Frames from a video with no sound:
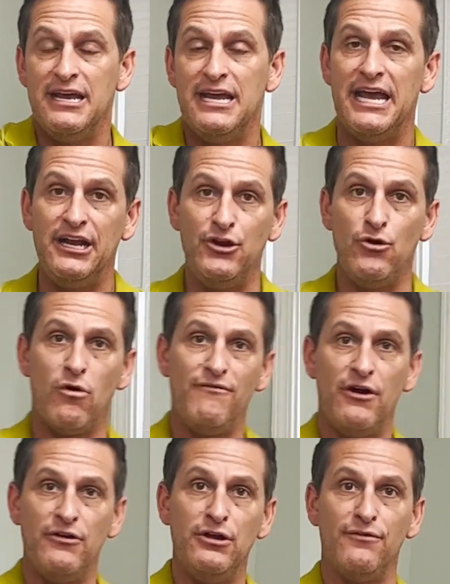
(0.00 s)
And in
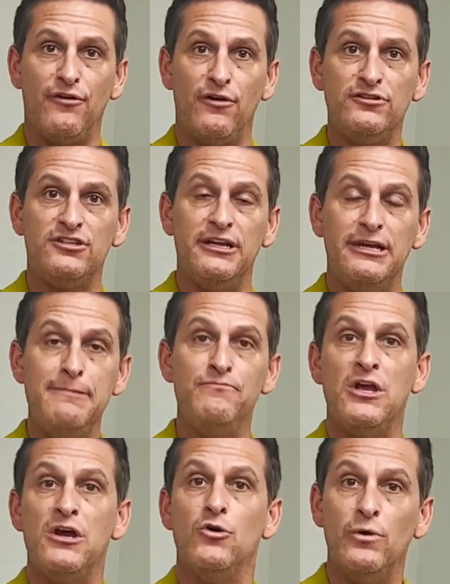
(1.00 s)
Norvell University,
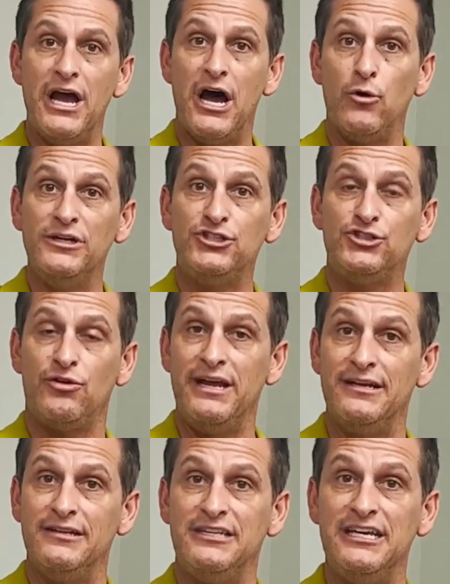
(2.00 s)
we always train
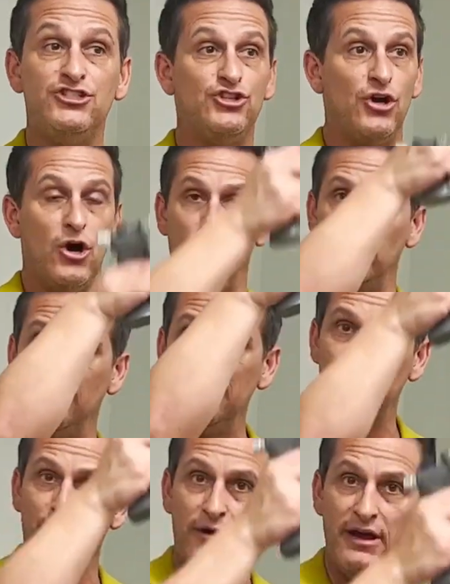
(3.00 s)
and teach to only
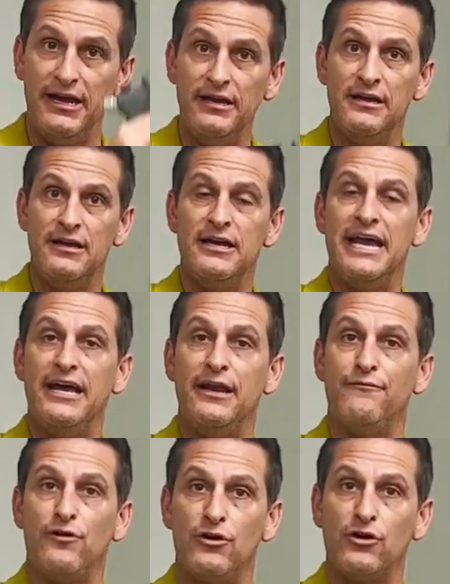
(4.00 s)
spray in a
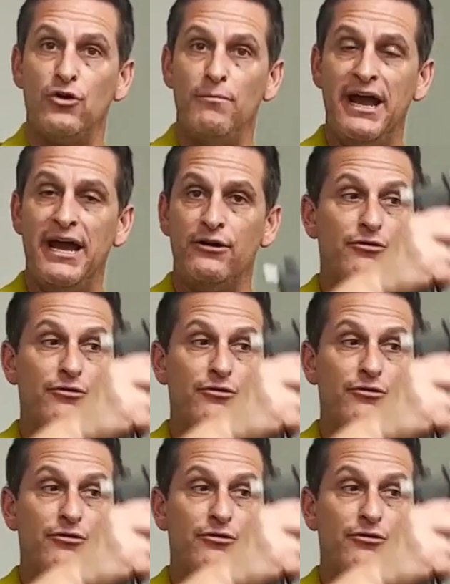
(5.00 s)
vertical manner.